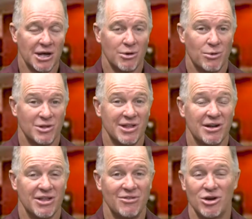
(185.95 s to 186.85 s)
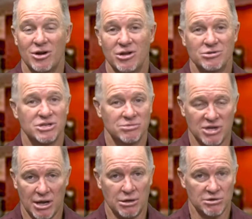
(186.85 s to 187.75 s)
where literally if you go to YouTube
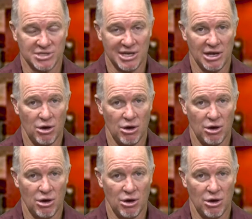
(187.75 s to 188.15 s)
channel, you'll see